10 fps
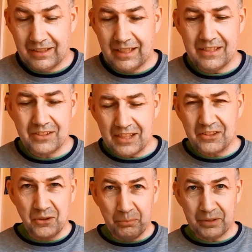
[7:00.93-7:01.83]
It's
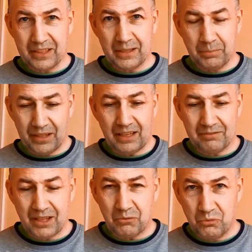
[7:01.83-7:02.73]
complicated,
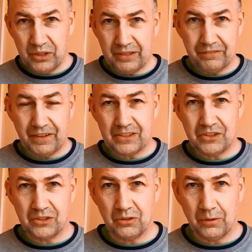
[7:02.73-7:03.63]
but that really
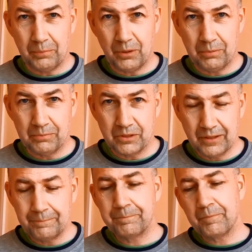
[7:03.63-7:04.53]
fixes a lot of problems.
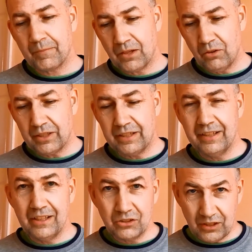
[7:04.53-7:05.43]
Okay,
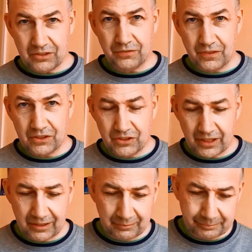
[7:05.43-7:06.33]
so that's the first
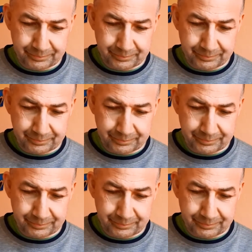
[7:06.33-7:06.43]
thing.